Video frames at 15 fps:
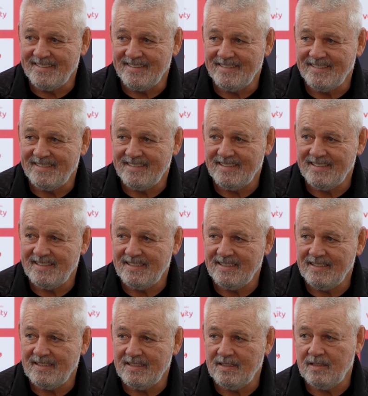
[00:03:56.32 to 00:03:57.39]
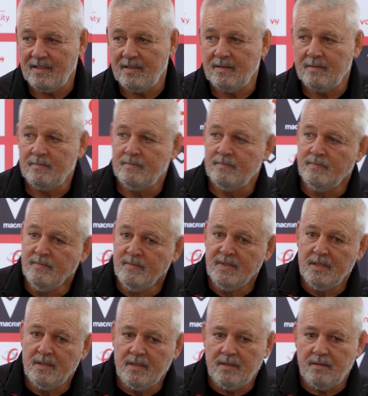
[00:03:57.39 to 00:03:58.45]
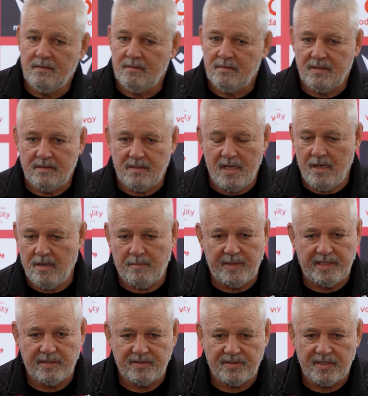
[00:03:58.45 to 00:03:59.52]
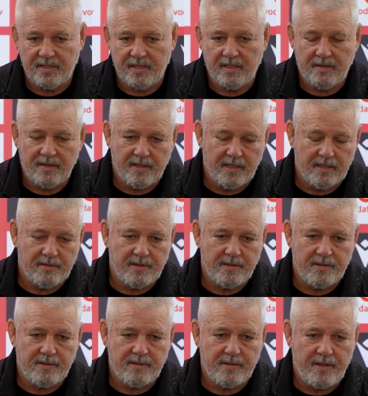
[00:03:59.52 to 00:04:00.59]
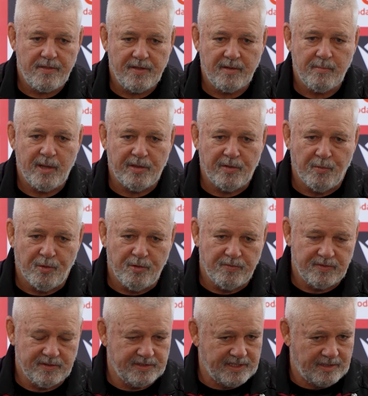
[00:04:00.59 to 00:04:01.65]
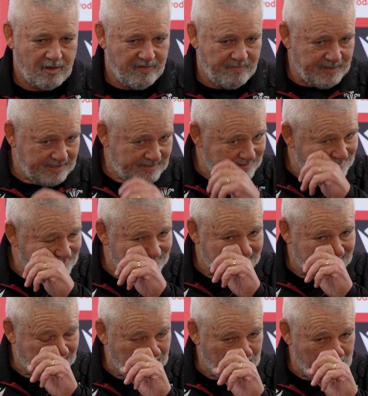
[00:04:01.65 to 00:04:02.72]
Is does it surprise you? No, I mean it's the, the thing about the roof is that I've been consistent